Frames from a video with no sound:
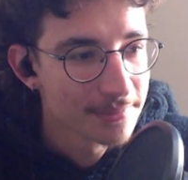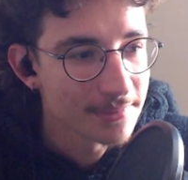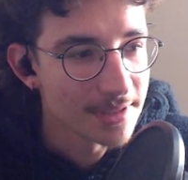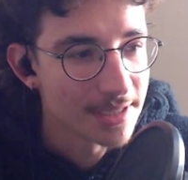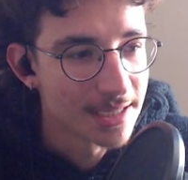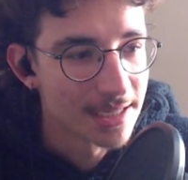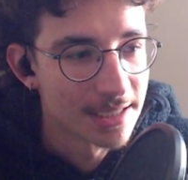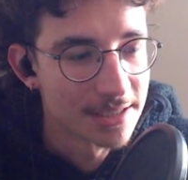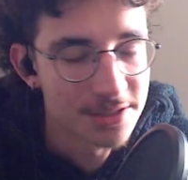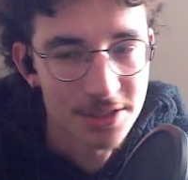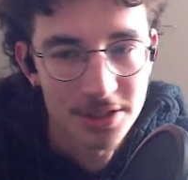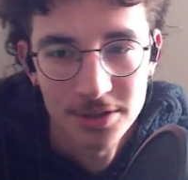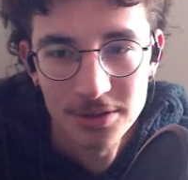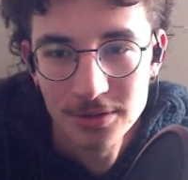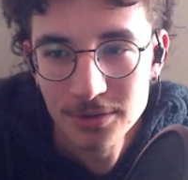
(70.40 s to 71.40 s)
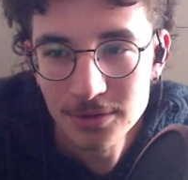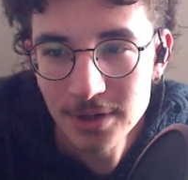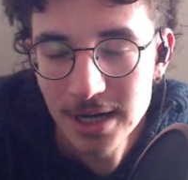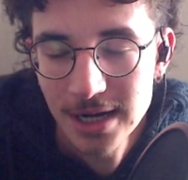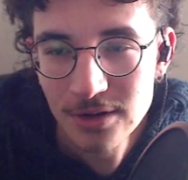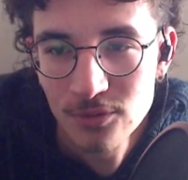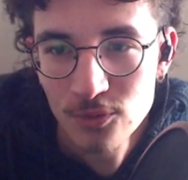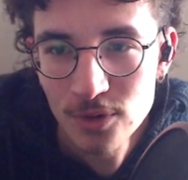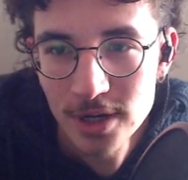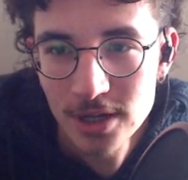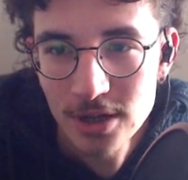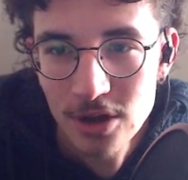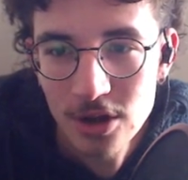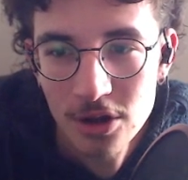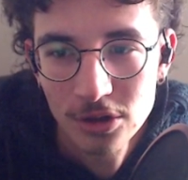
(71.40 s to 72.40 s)
And so I went
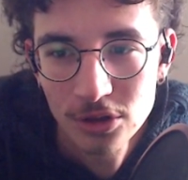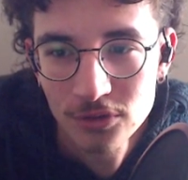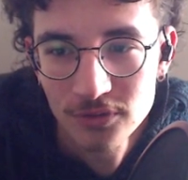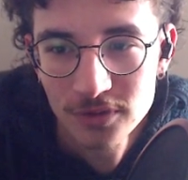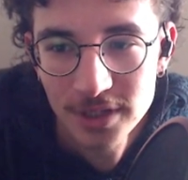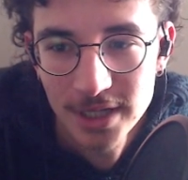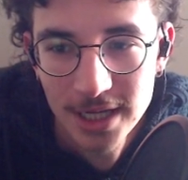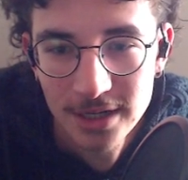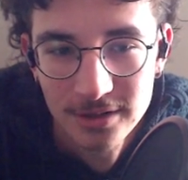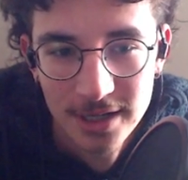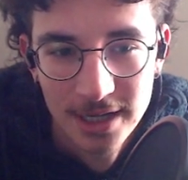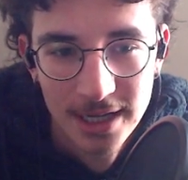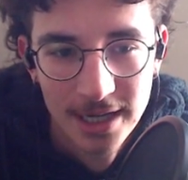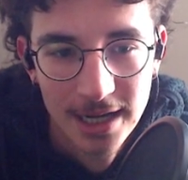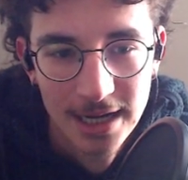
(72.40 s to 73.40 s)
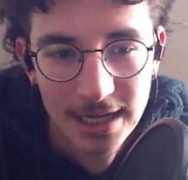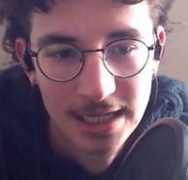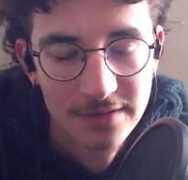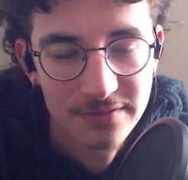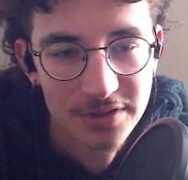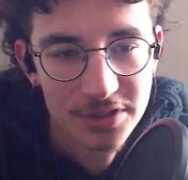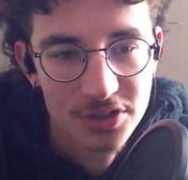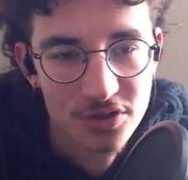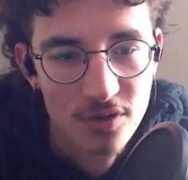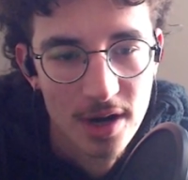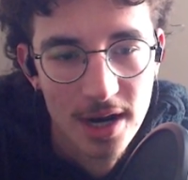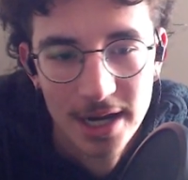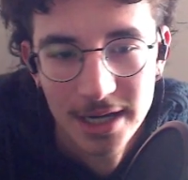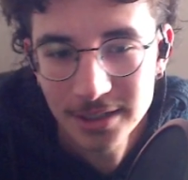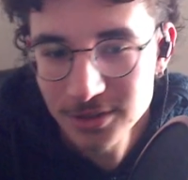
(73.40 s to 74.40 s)
all over the internet. I even
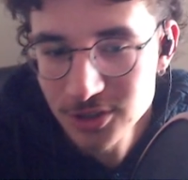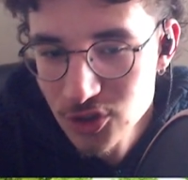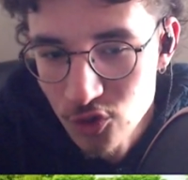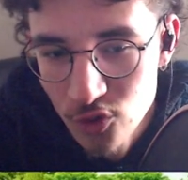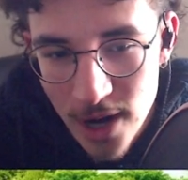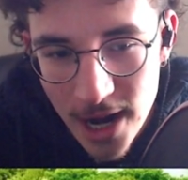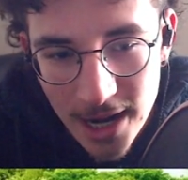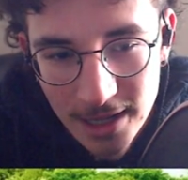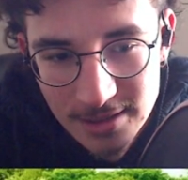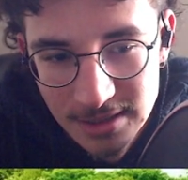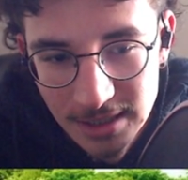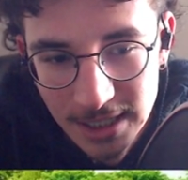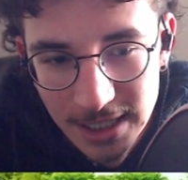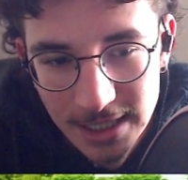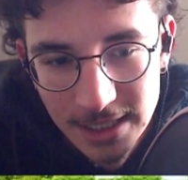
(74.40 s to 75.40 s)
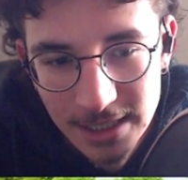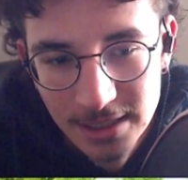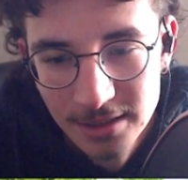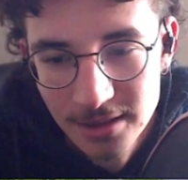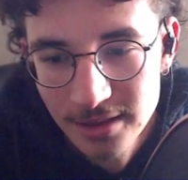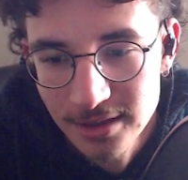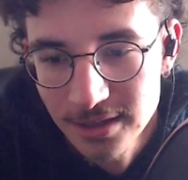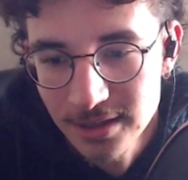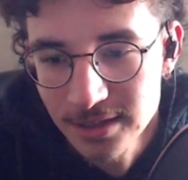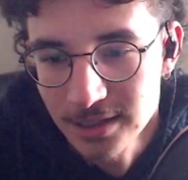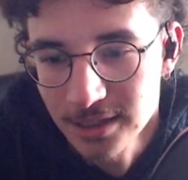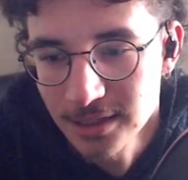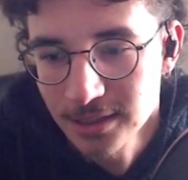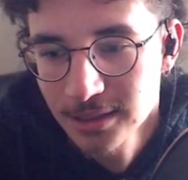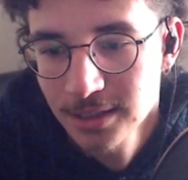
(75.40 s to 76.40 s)
tried translating
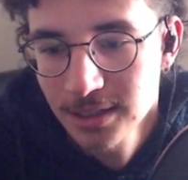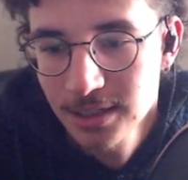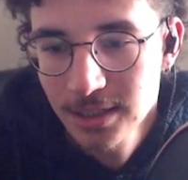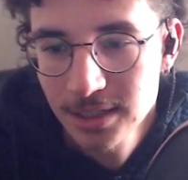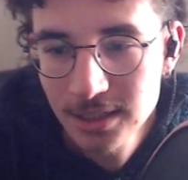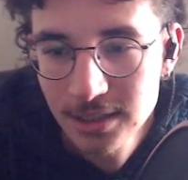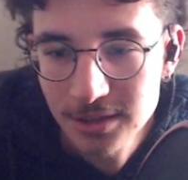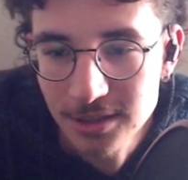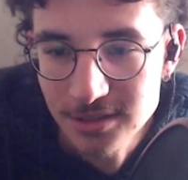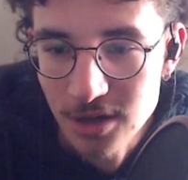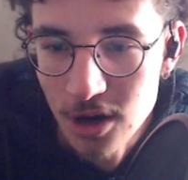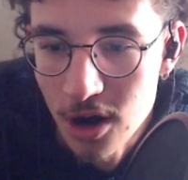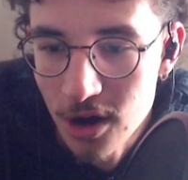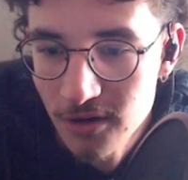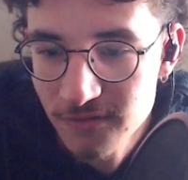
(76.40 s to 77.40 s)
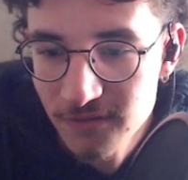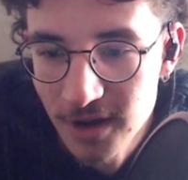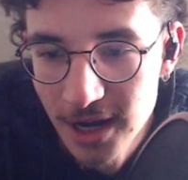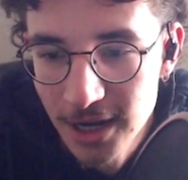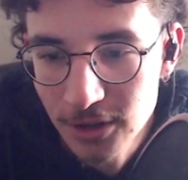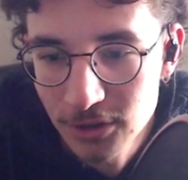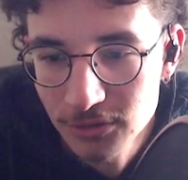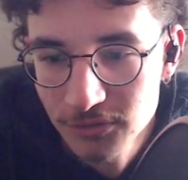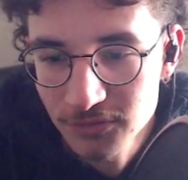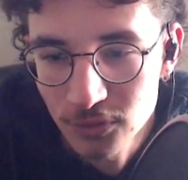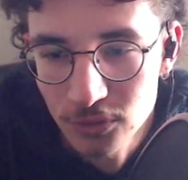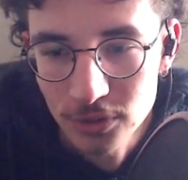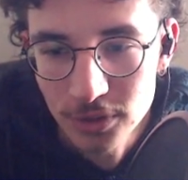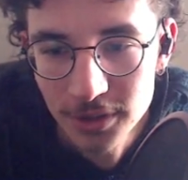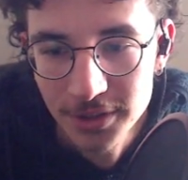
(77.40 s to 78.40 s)
the the tar file
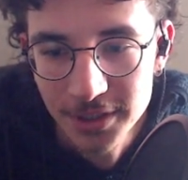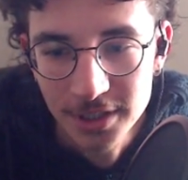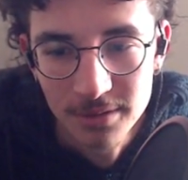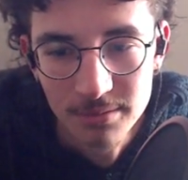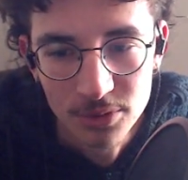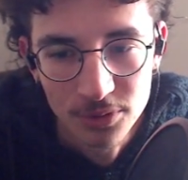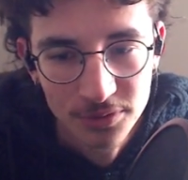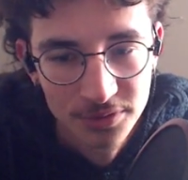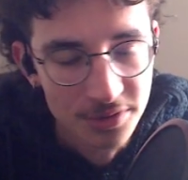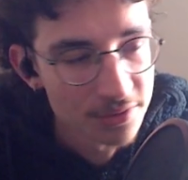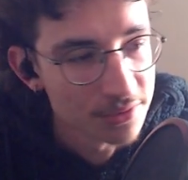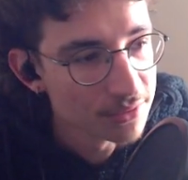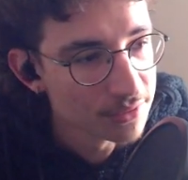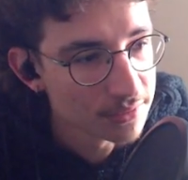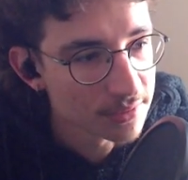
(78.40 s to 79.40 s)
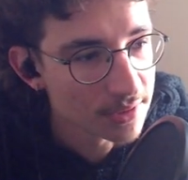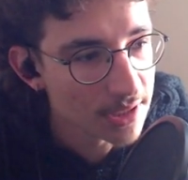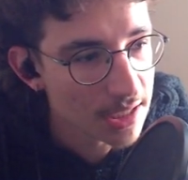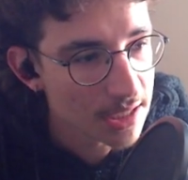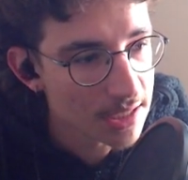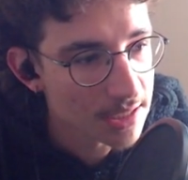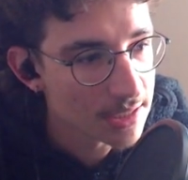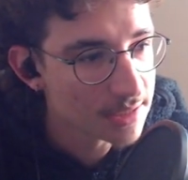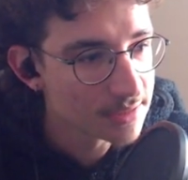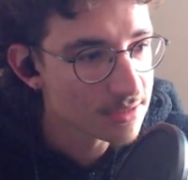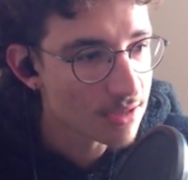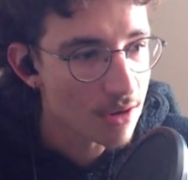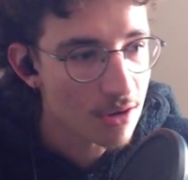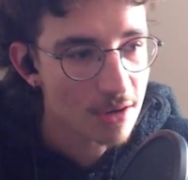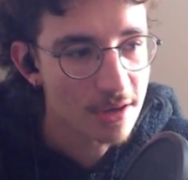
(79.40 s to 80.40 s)
for the Ubuntu uh,
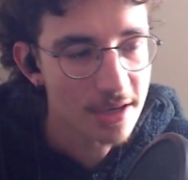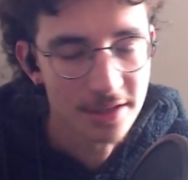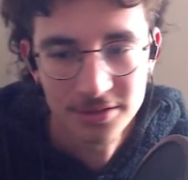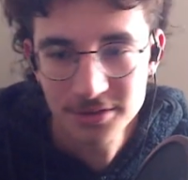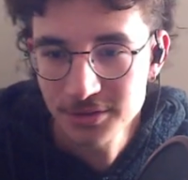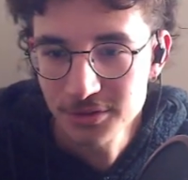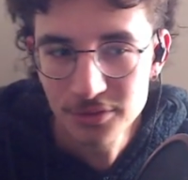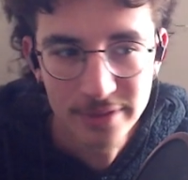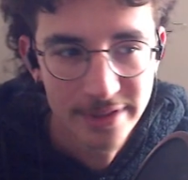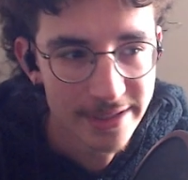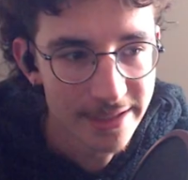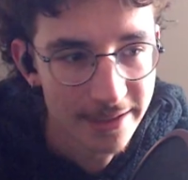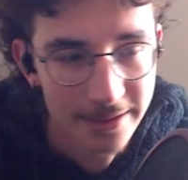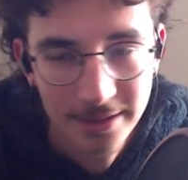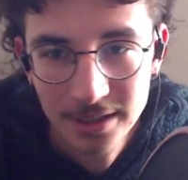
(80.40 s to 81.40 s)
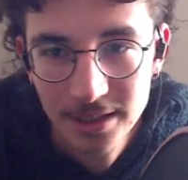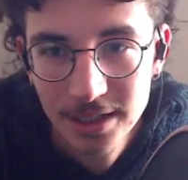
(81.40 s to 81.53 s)
tar into uh,